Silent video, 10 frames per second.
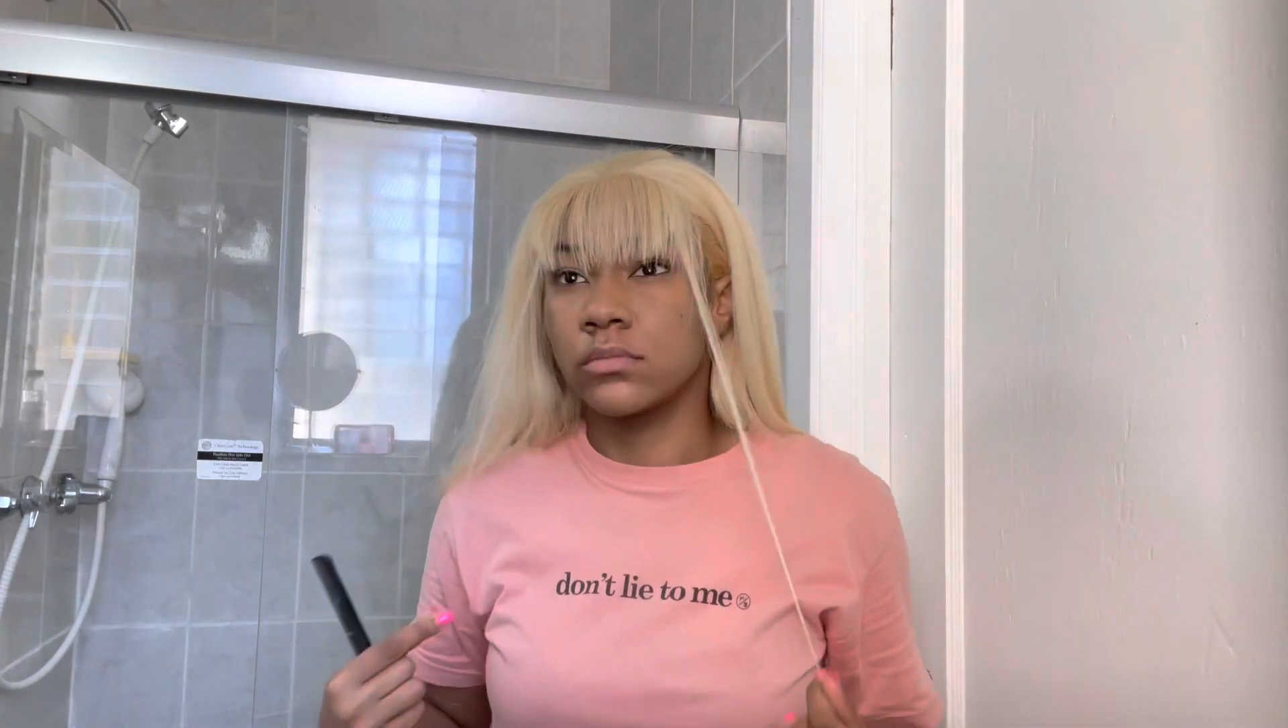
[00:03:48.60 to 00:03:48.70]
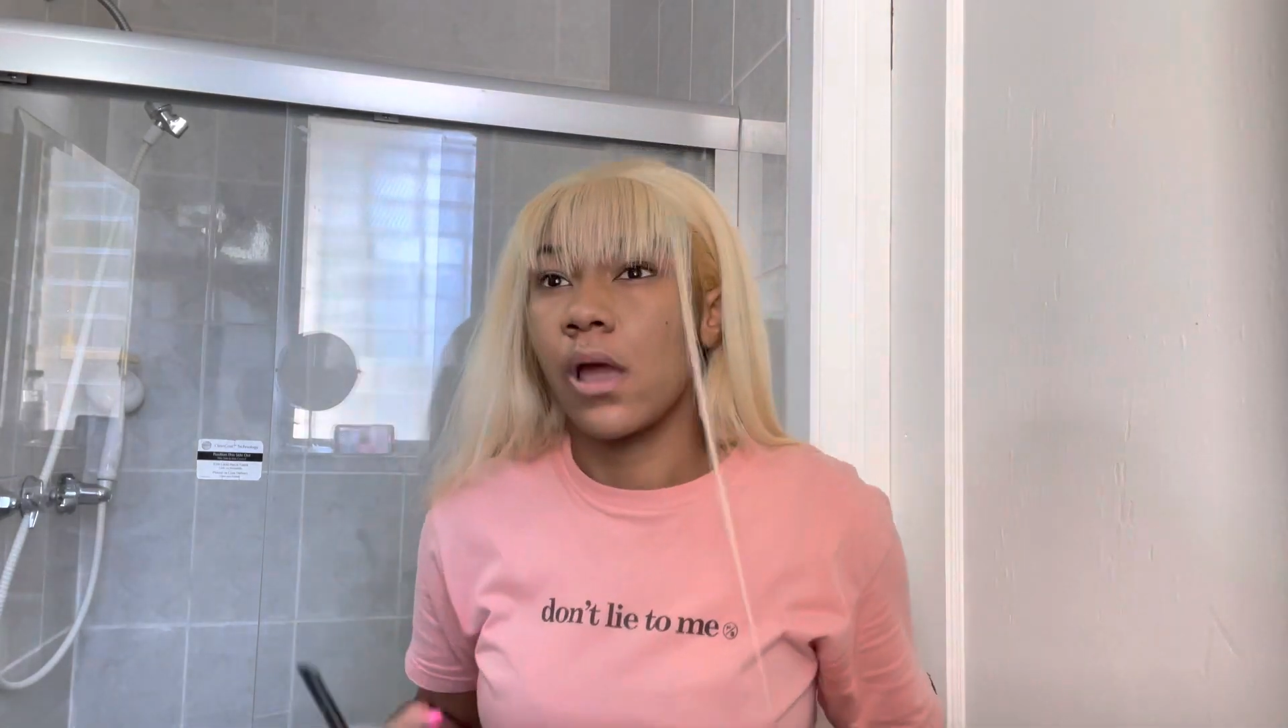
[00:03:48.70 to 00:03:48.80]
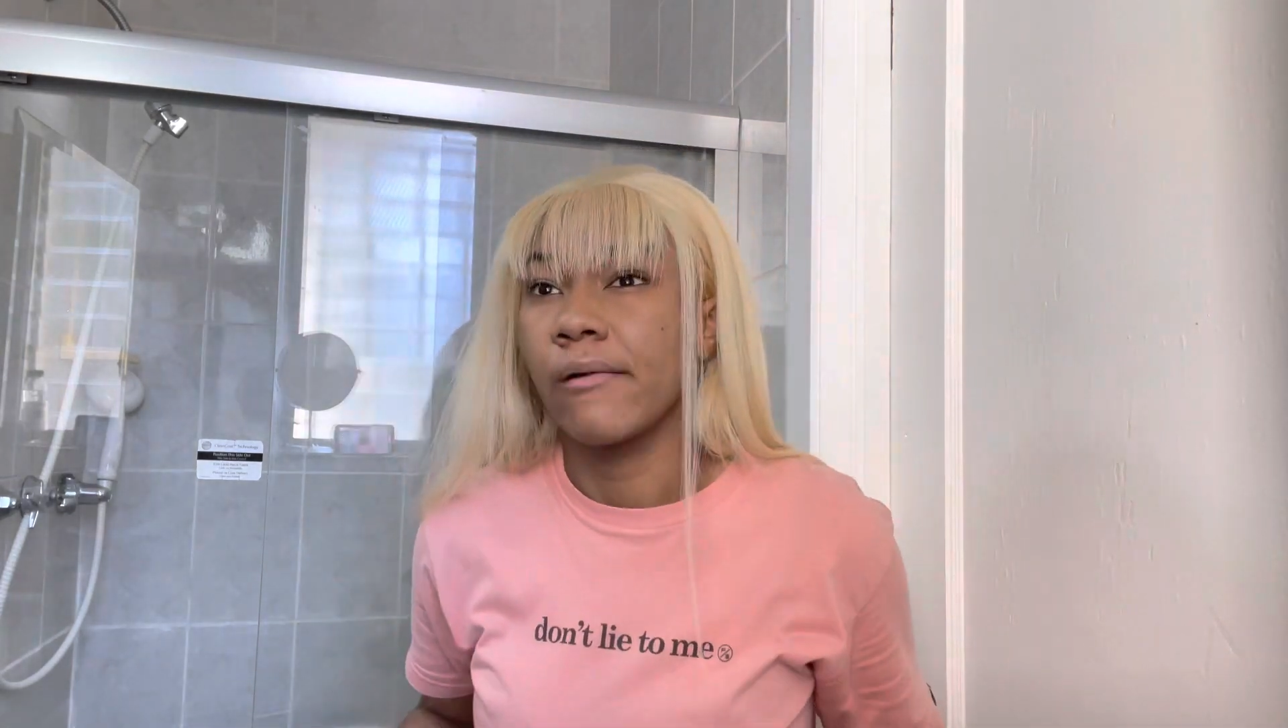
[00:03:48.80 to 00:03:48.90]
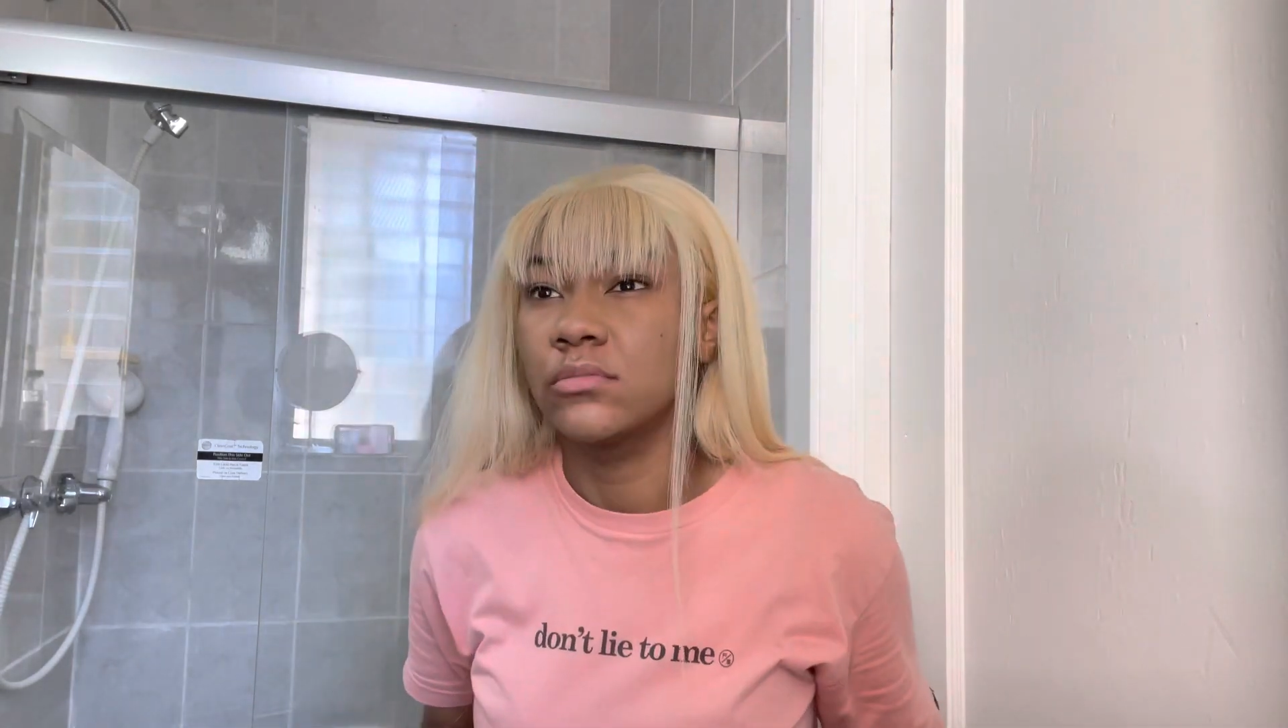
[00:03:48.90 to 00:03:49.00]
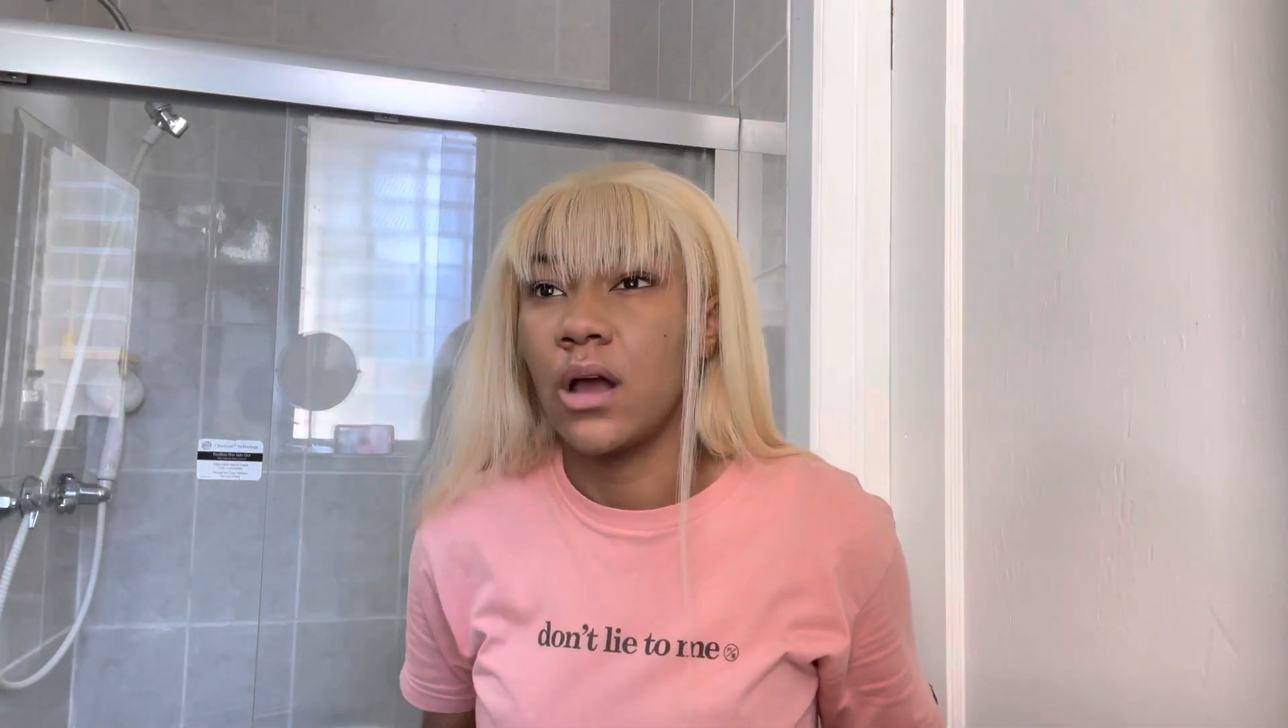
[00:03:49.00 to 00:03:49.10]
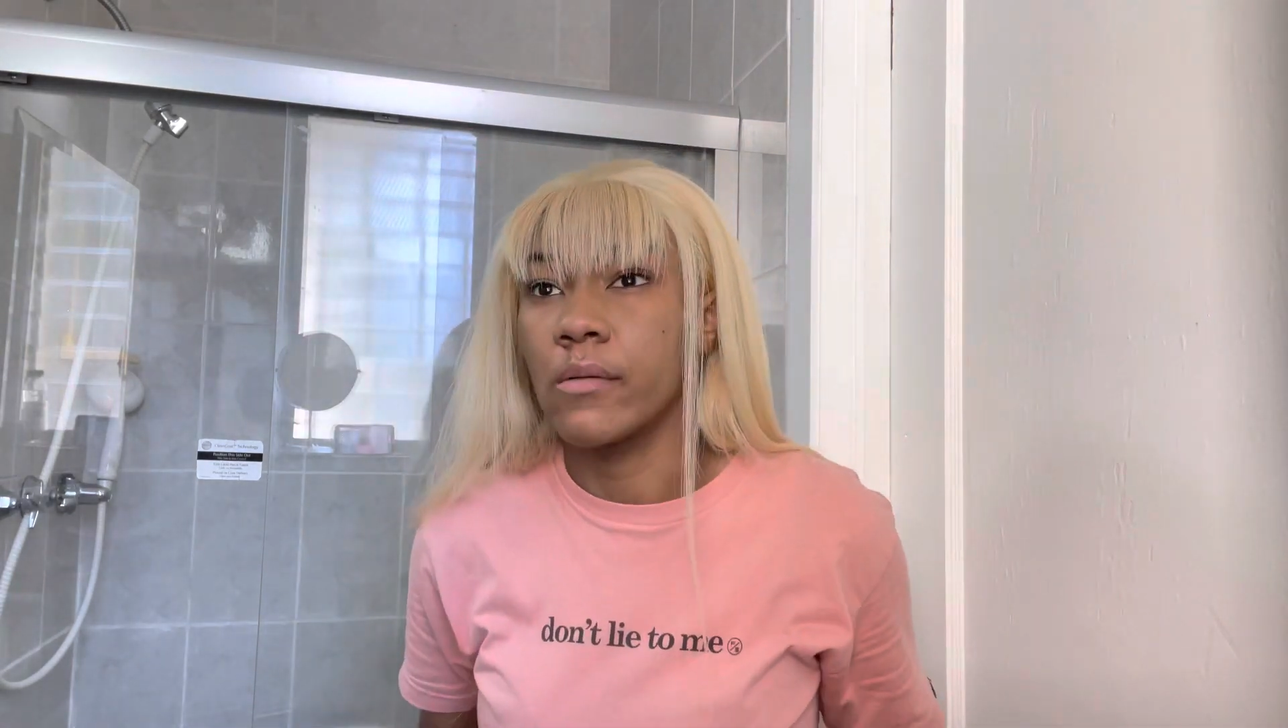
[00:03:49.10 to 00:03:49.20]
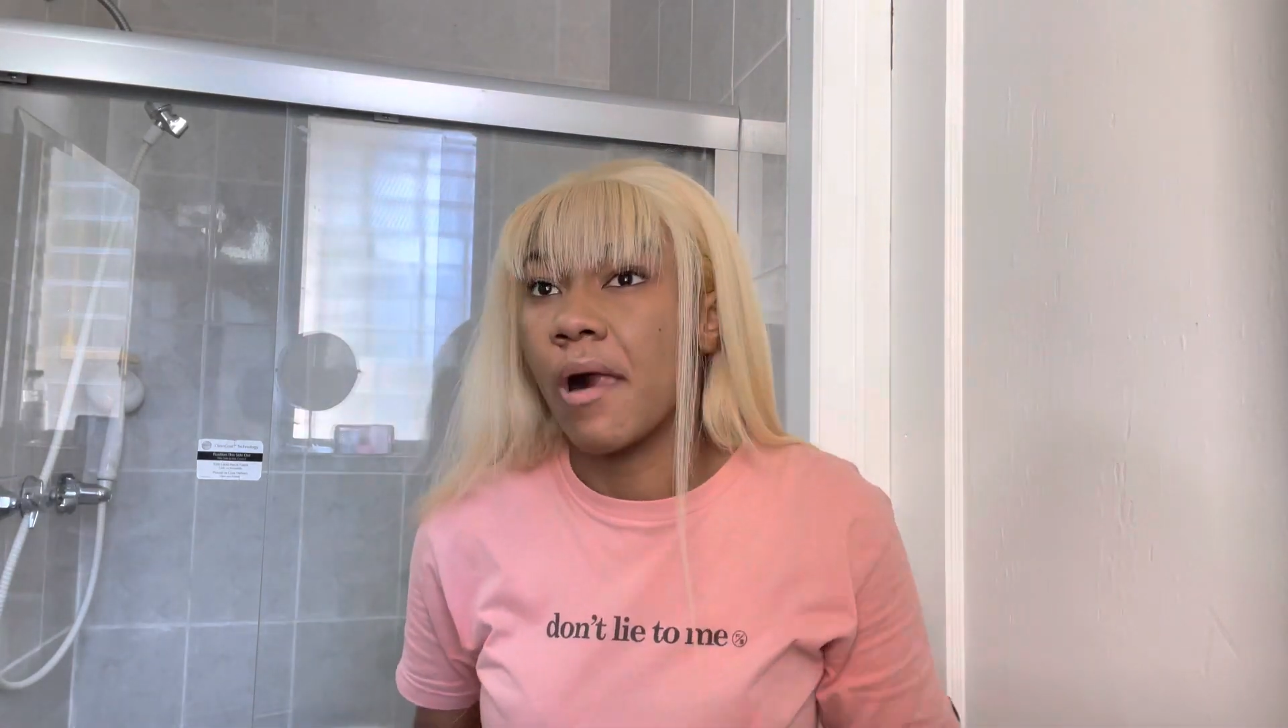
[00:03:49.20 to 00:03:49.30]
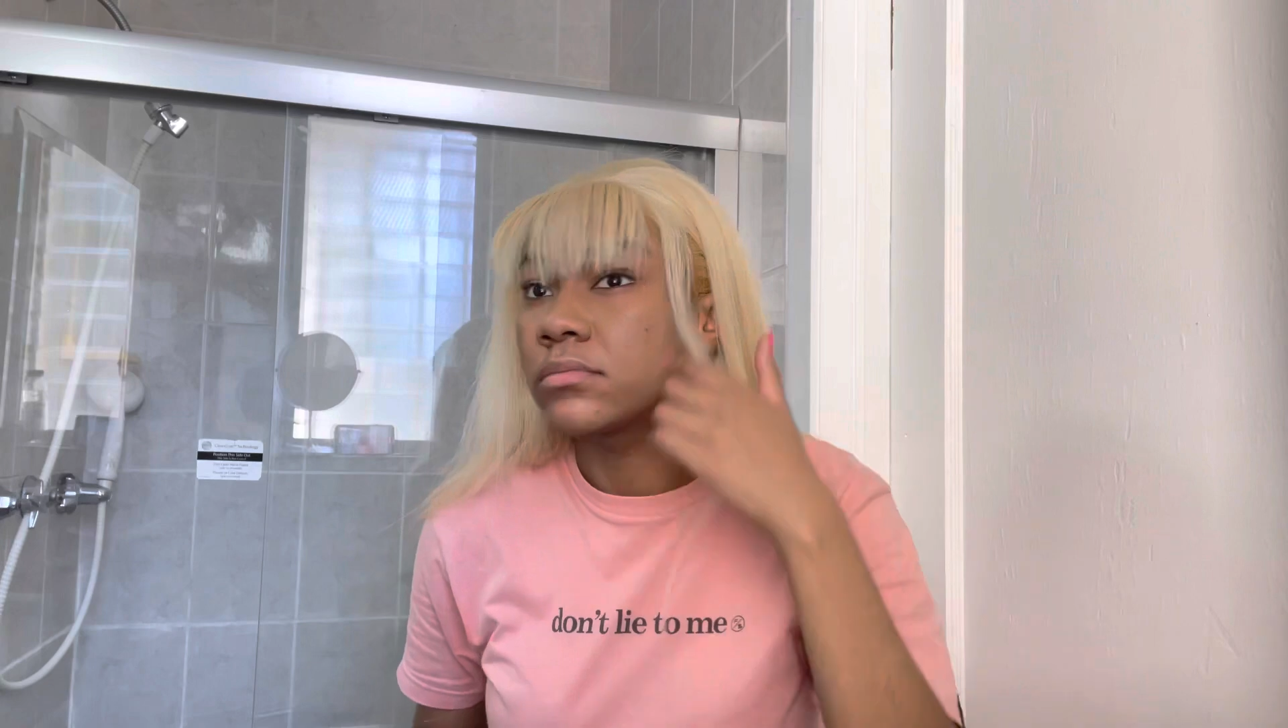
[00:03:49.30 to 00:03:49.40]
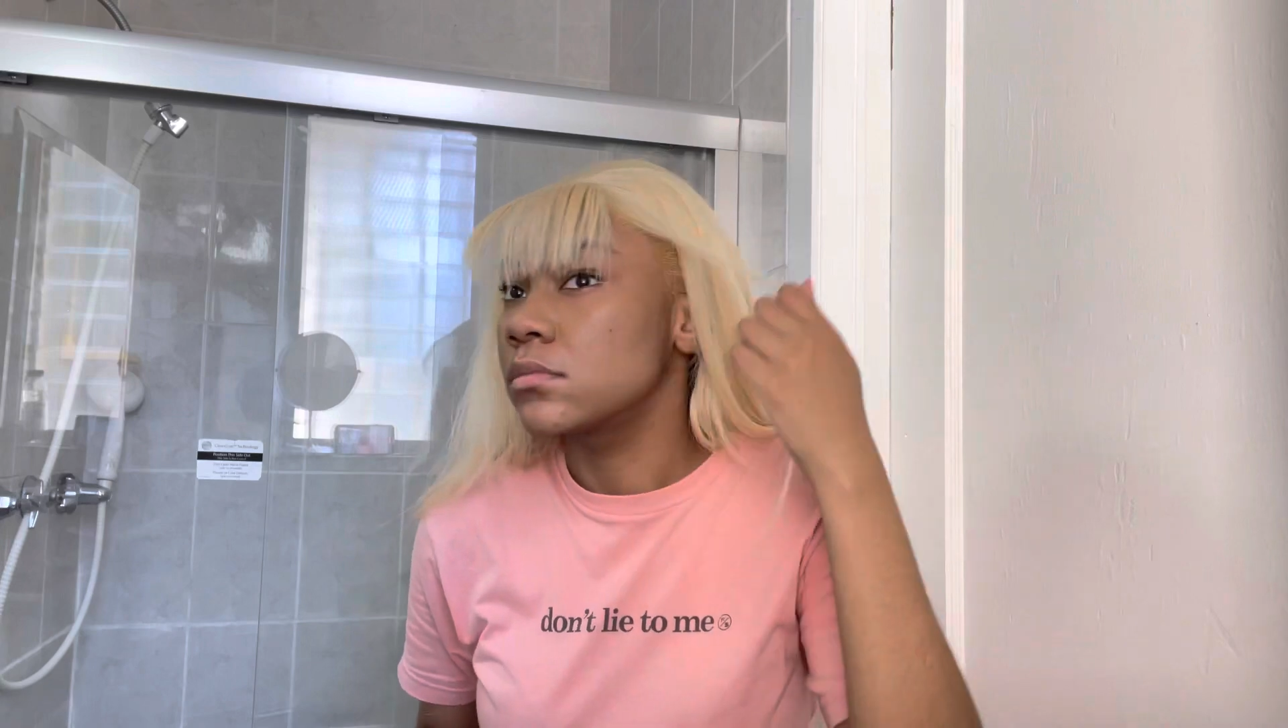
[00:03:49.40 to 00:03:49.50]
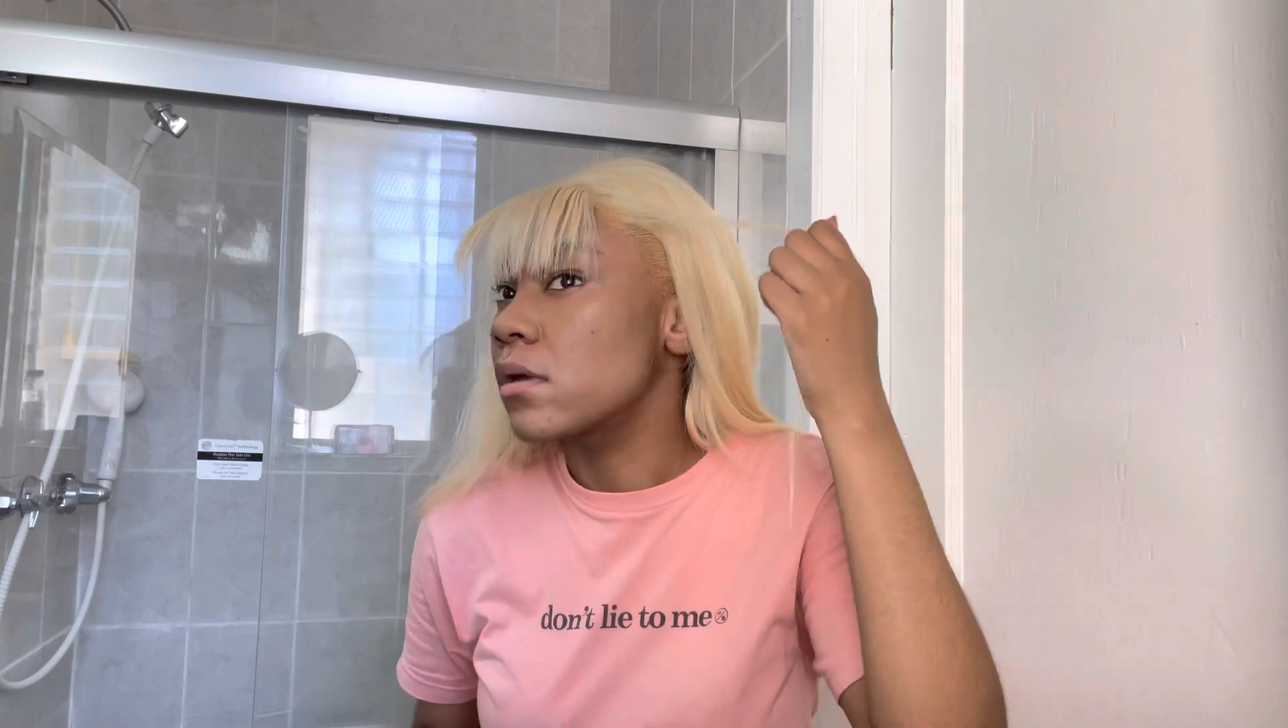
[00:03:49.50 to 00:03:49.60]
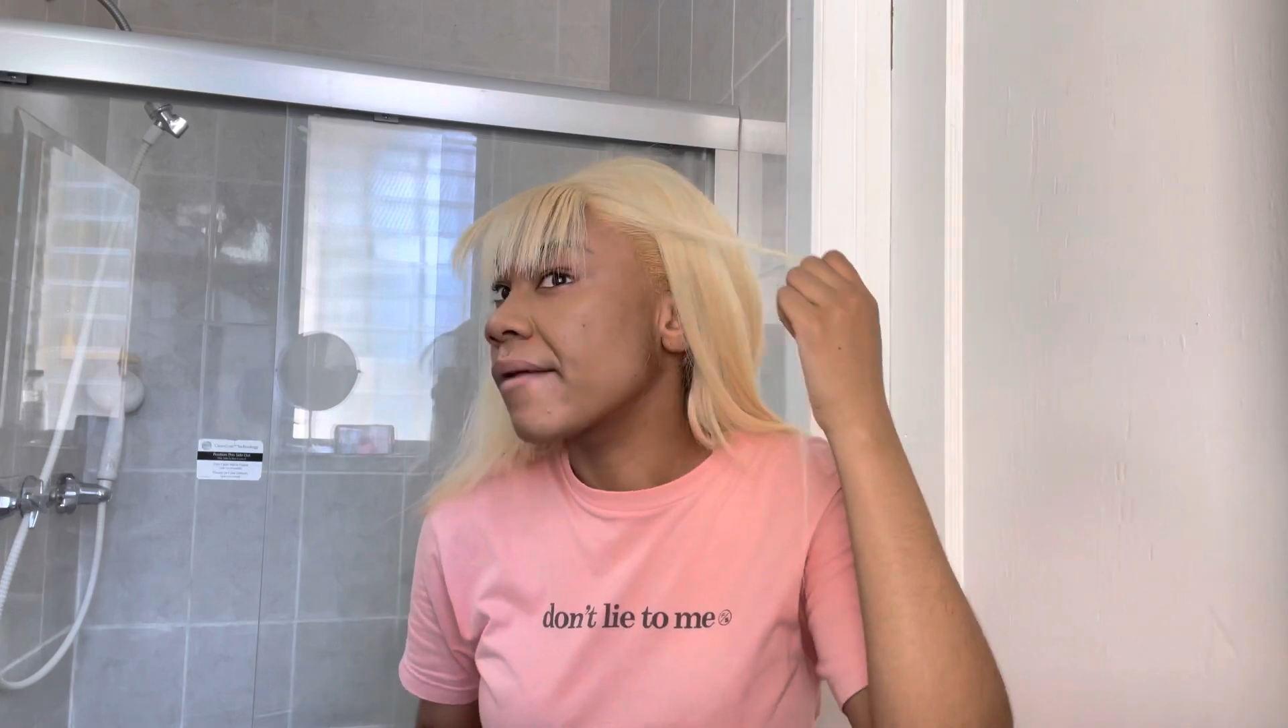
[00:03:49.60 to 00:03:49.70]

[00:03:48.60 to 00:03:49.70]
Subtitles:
yeah, ultimately I